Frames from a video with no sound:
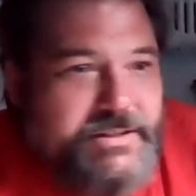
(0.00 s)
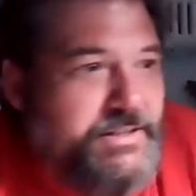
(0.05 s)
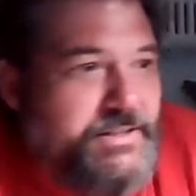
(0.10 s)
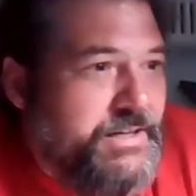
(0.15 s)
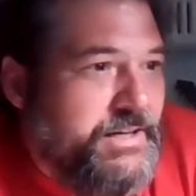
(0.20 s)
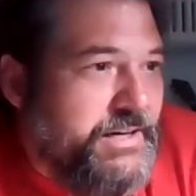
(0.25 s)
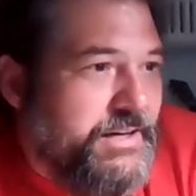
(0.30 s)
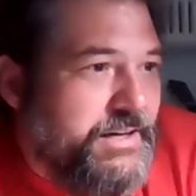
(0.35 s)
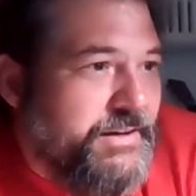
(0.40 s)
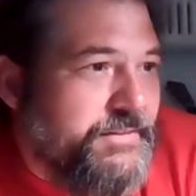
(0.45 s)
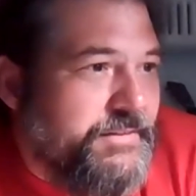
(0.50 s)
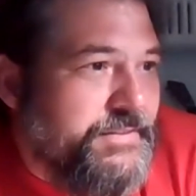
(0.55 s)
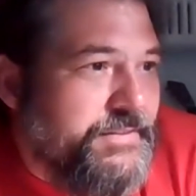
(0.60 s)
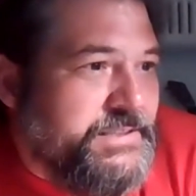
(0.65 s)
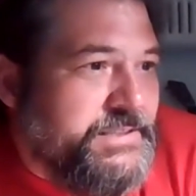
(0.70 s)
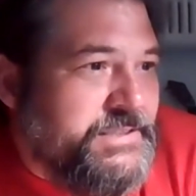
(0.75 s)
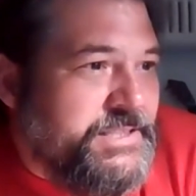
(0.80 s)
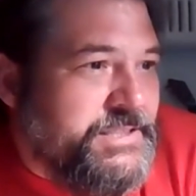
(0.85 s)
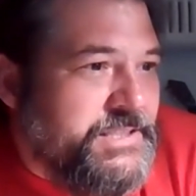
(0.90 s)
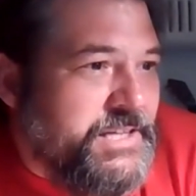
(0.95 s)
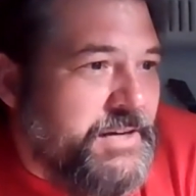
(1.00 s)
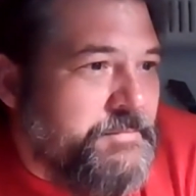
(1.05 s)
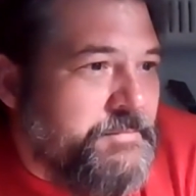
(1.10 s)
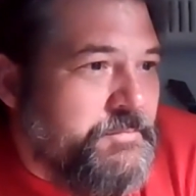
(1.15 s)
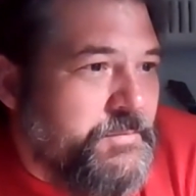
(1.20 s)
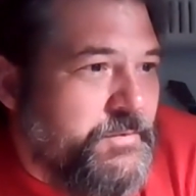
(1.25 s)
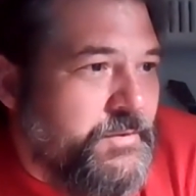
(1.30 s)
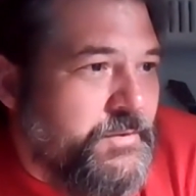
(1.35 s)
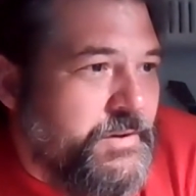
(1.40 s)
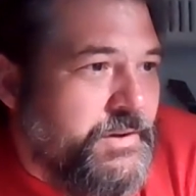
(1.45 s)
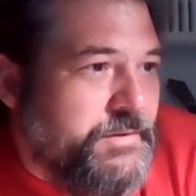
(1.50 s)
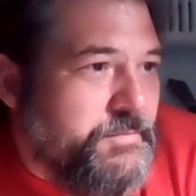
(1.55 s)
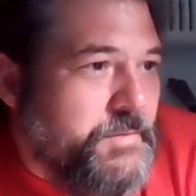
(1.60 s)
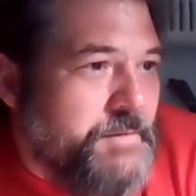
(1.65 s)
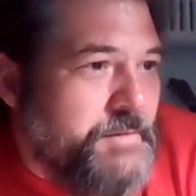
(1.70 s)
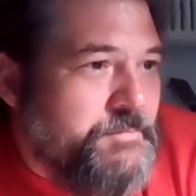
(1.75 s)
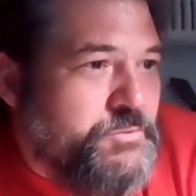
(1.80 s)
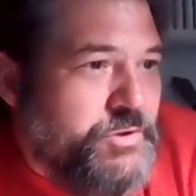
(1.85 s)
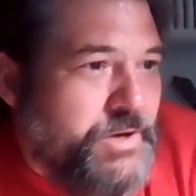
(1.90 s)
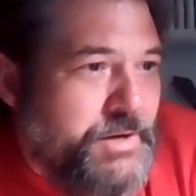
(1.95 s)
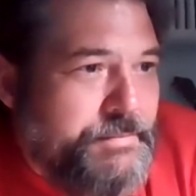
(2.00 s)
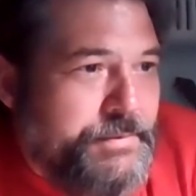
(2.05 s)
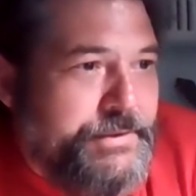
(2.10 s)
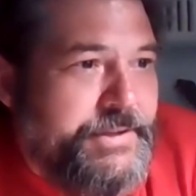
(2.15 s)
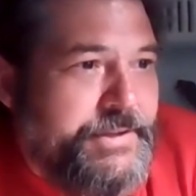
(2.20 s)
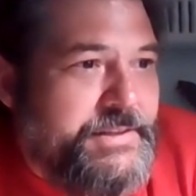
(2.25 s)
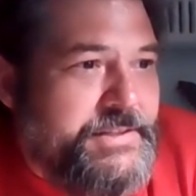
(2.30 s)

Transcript: that says, I'm troubled